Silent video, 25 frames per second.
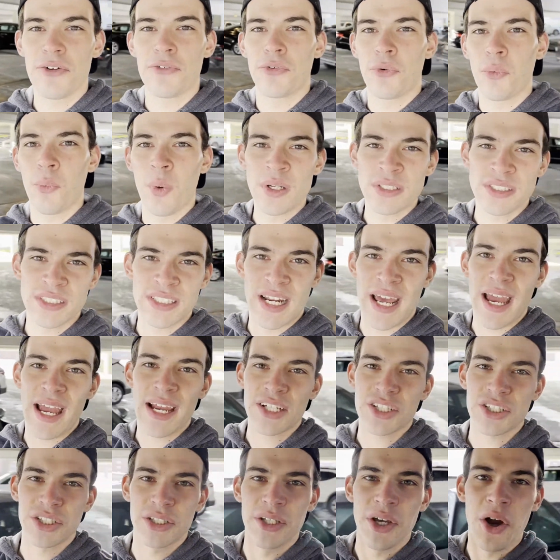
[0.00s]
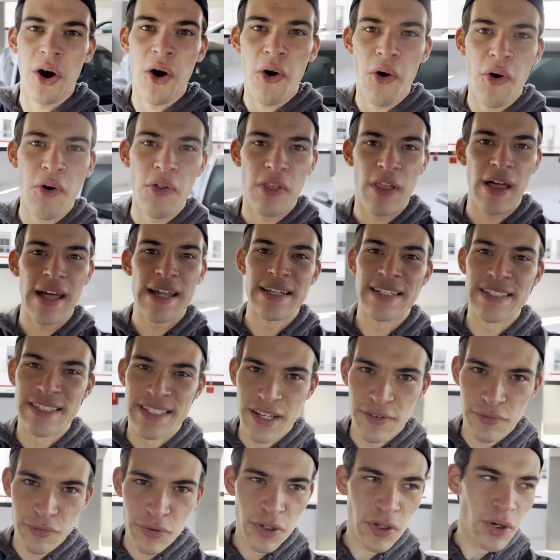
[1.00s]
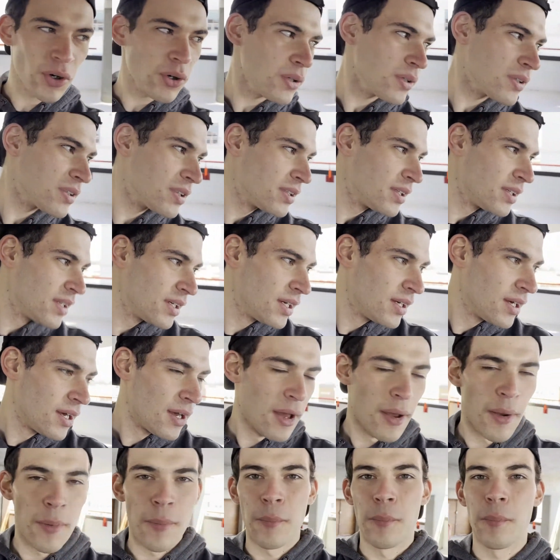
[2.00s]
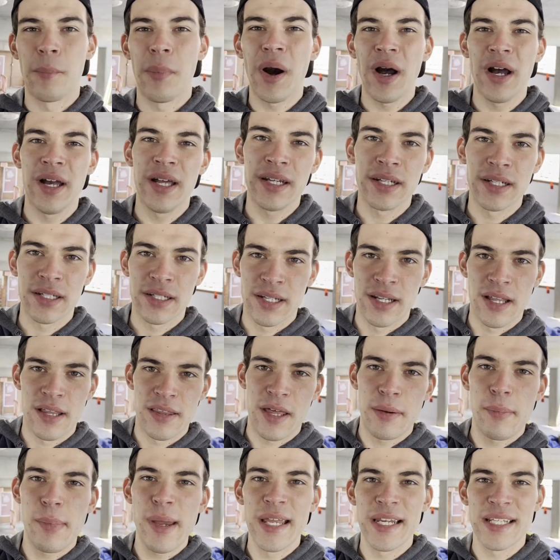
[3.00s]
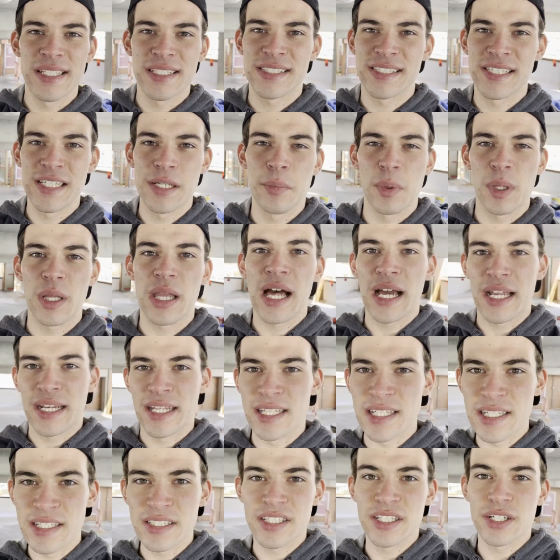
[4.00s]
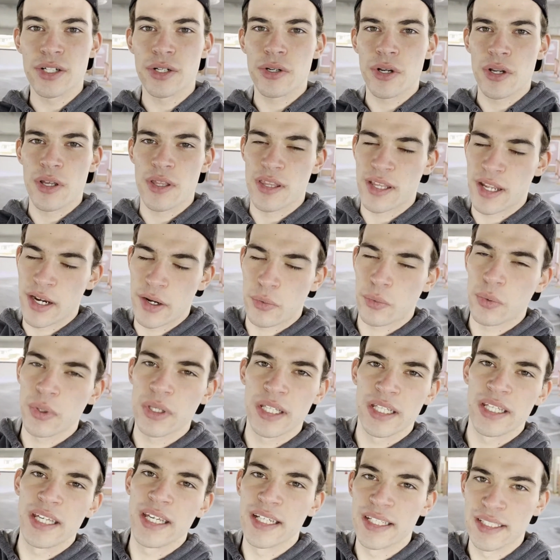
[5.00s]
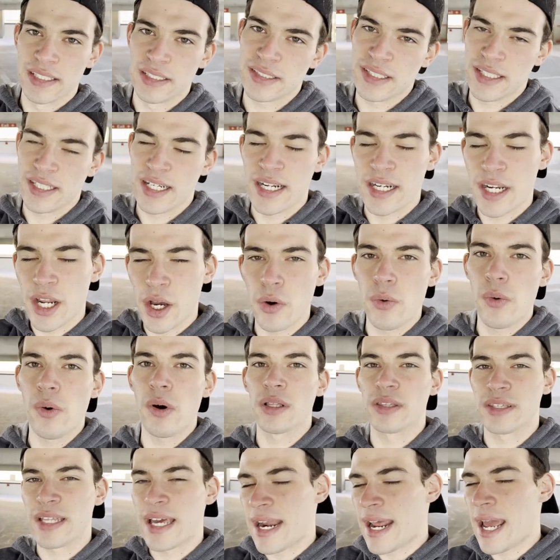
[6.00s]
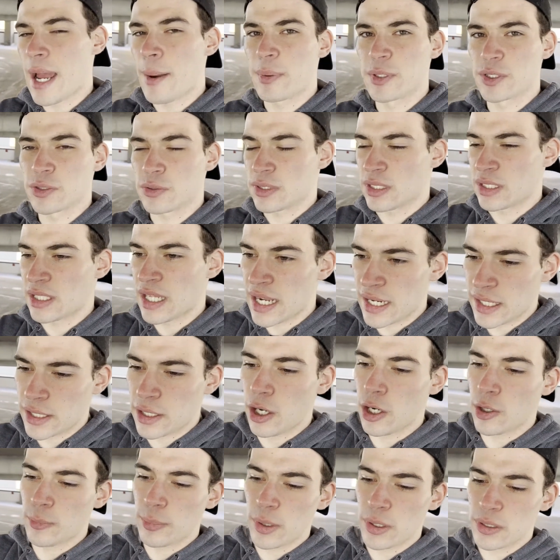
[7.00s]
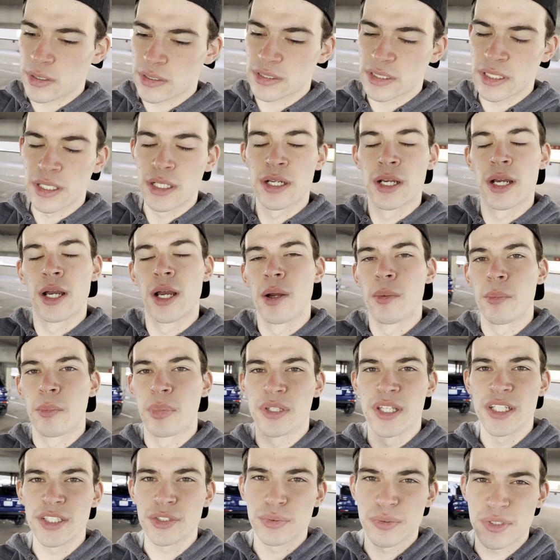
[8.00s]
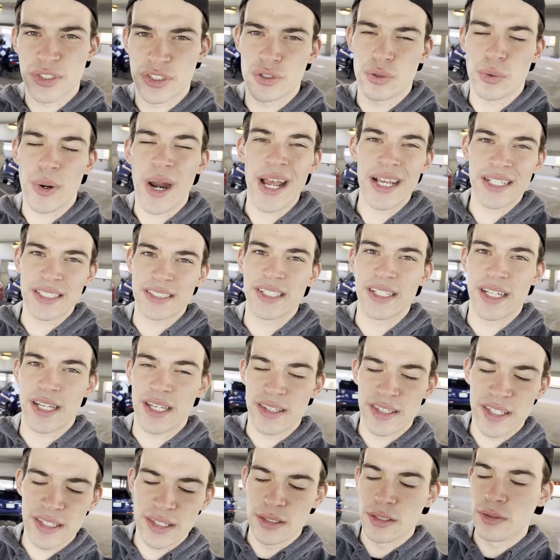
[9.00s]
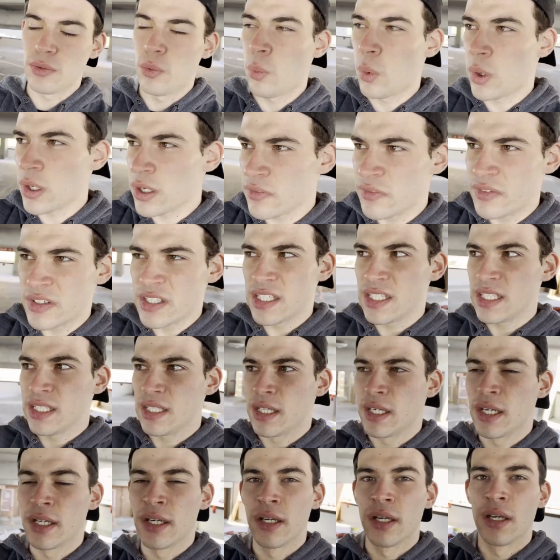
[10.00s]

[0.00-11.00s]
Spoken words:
wasn't actually all that difficult, but they made it seem a lot easier than it really is. And I know, well, that happens with a lot of car parts, but this was drastic. One of the